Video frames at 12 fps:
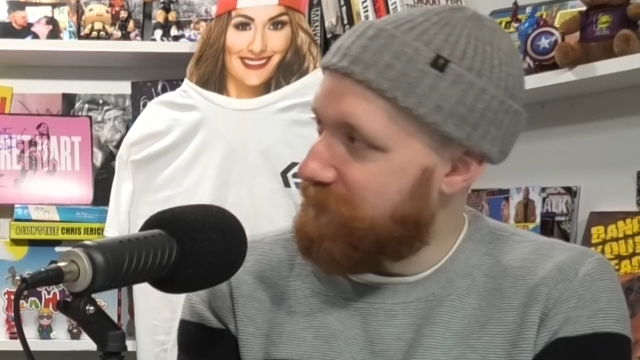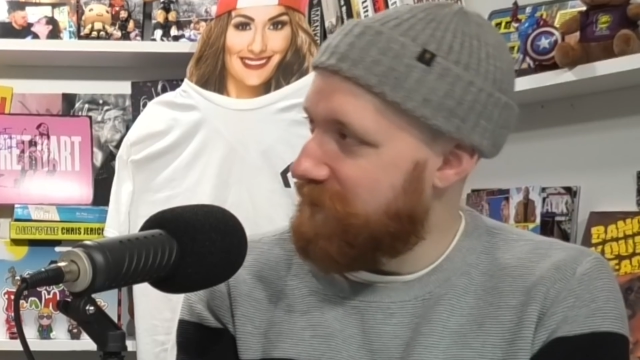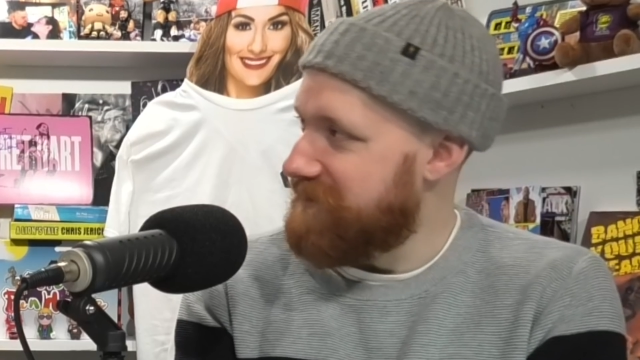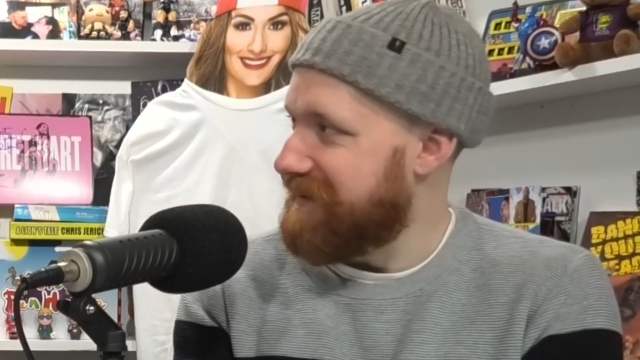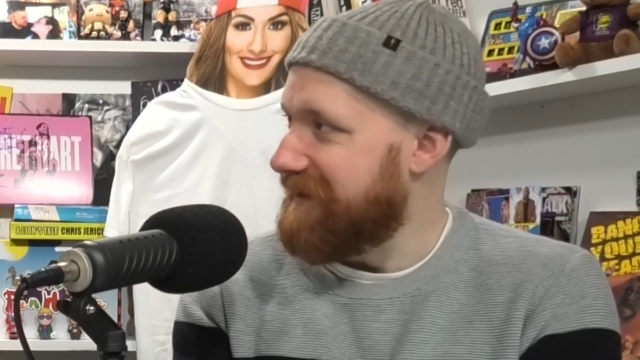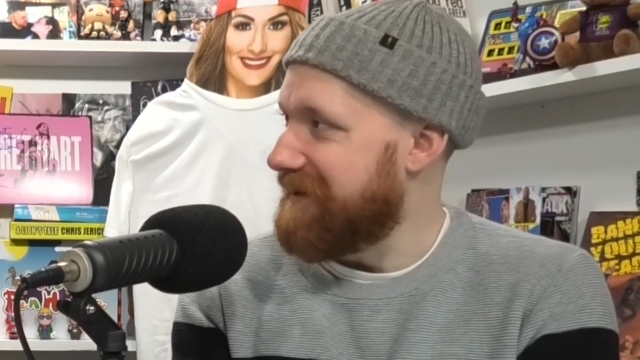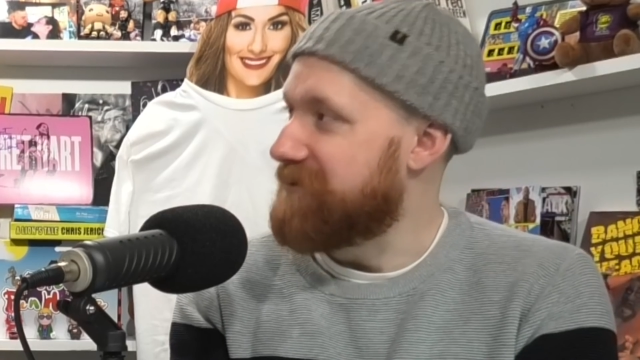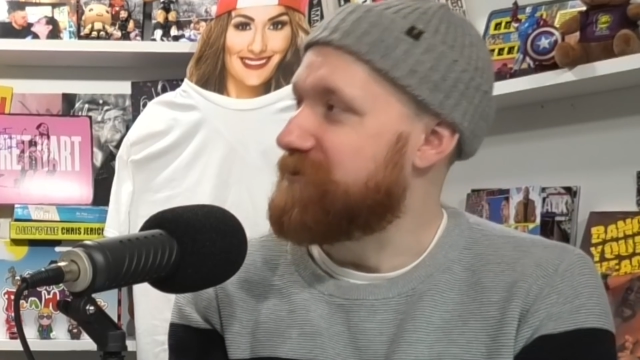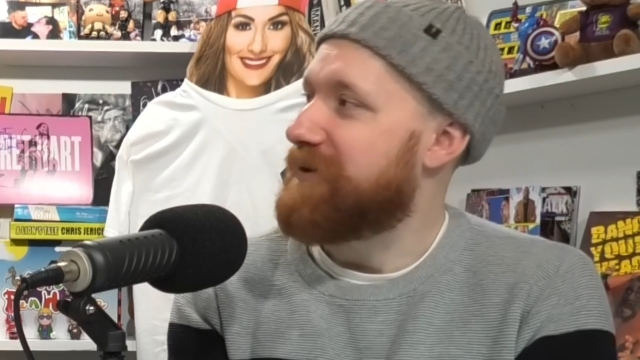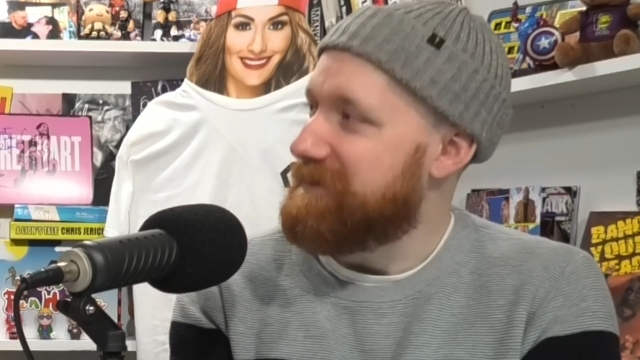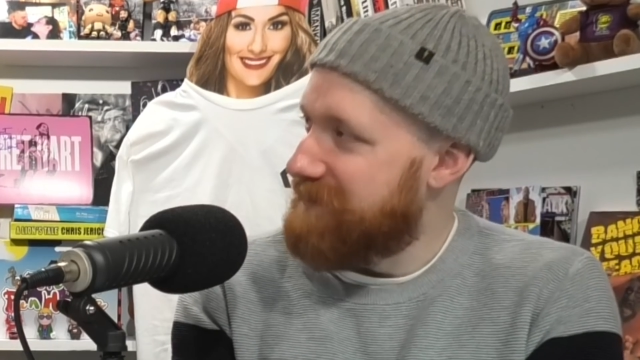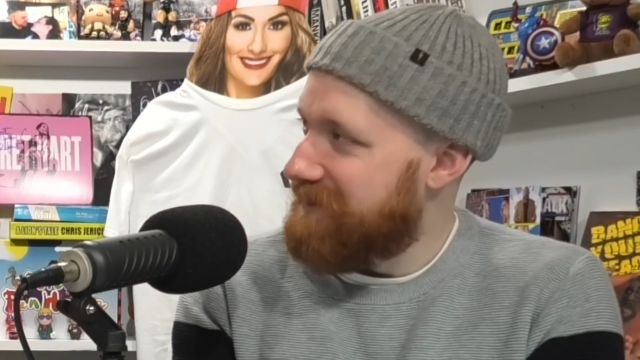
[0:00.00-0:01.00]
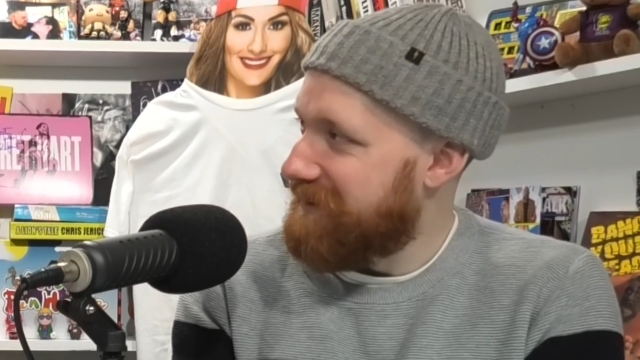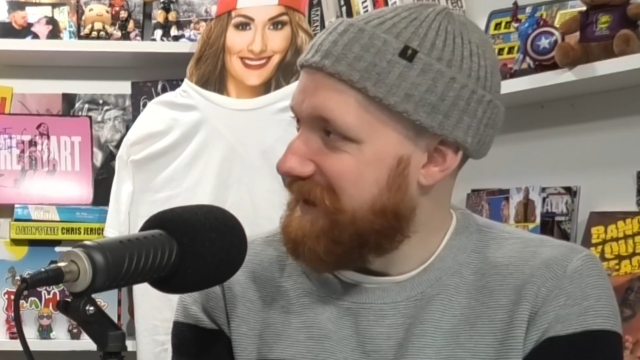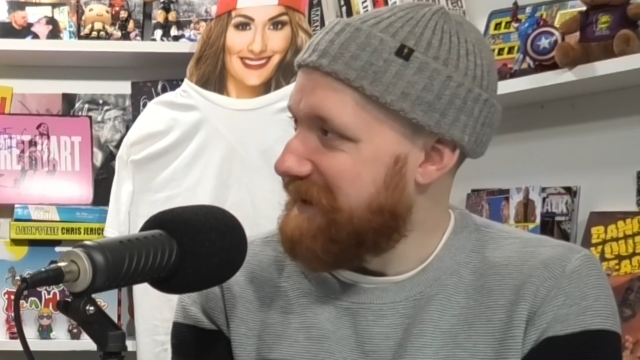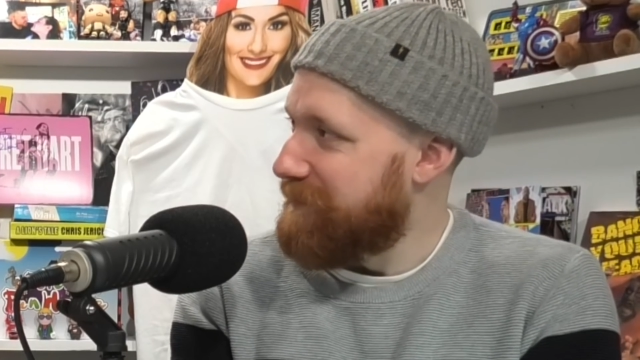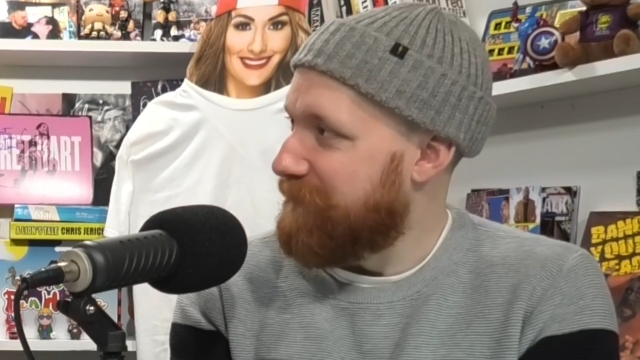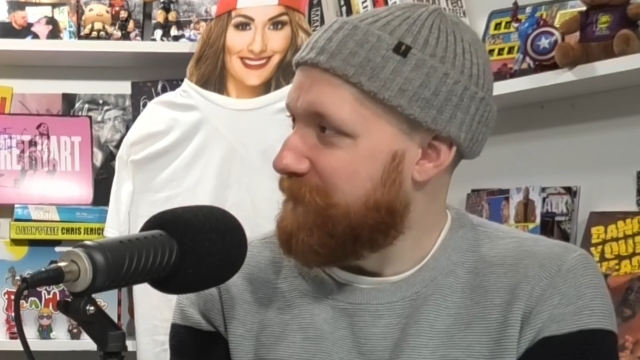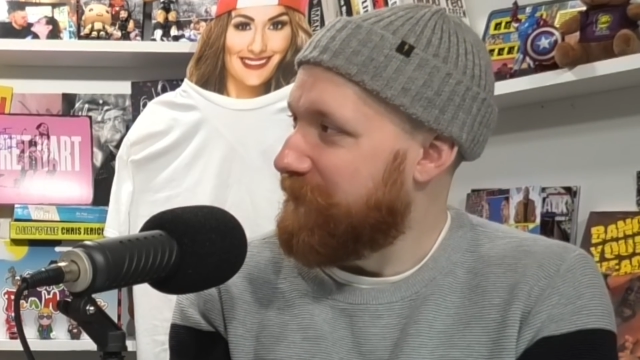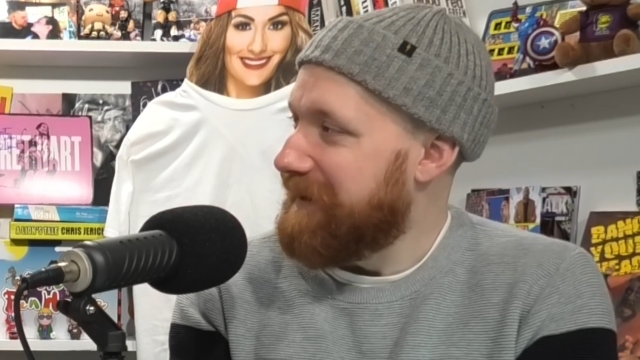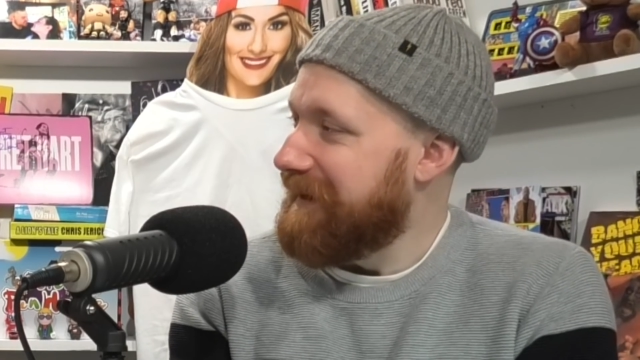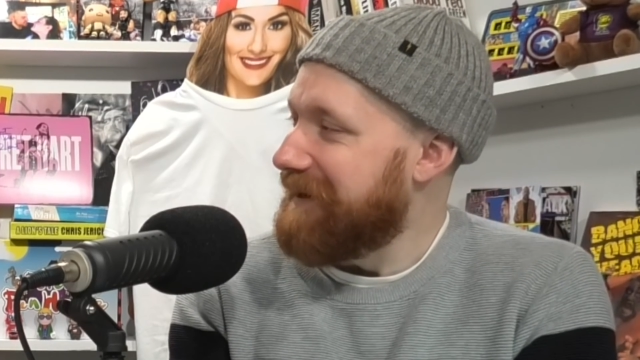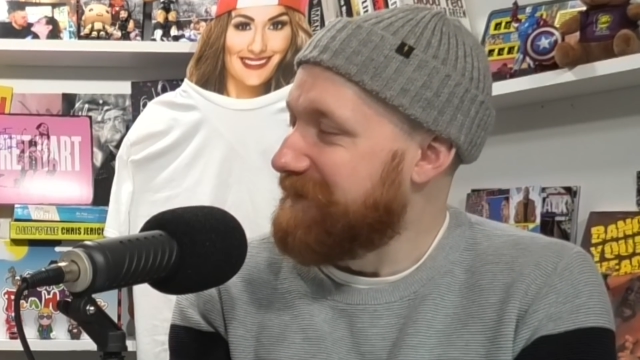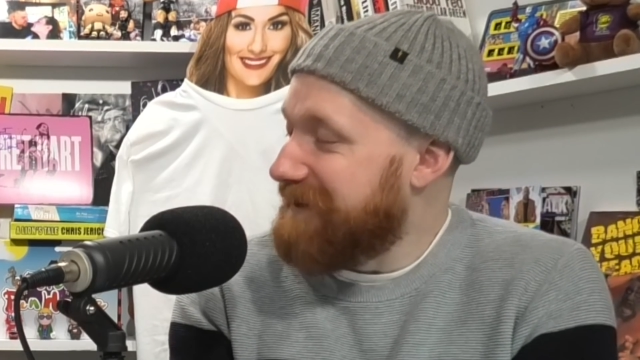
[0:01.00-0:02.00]
Speaker 1: Brody Lee and trademark it before
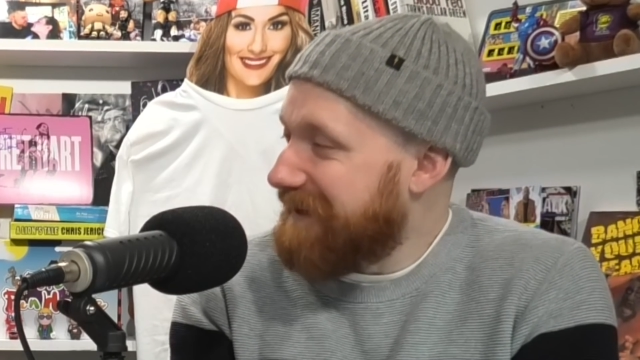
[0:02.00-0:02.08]
he leaves.